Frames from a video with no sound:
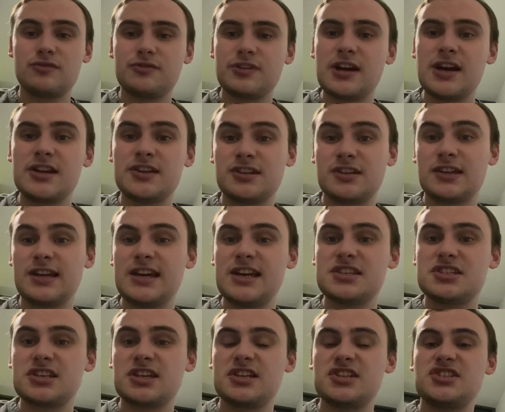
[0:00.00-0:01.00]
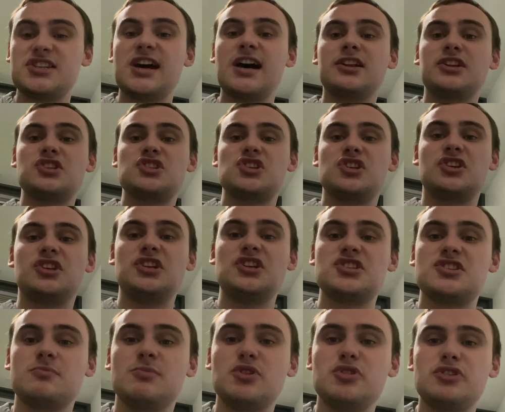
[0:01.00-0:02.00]
Friday and Gateshead against Darlington on
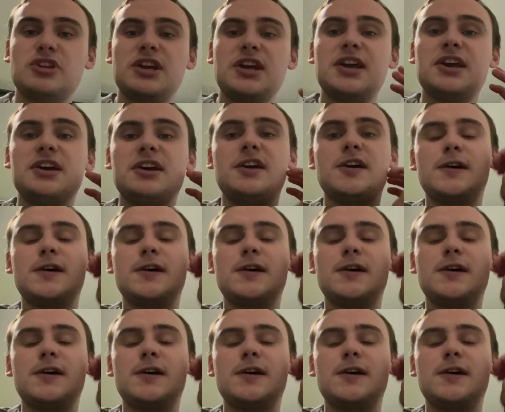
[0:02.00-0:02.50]
Easter Monday.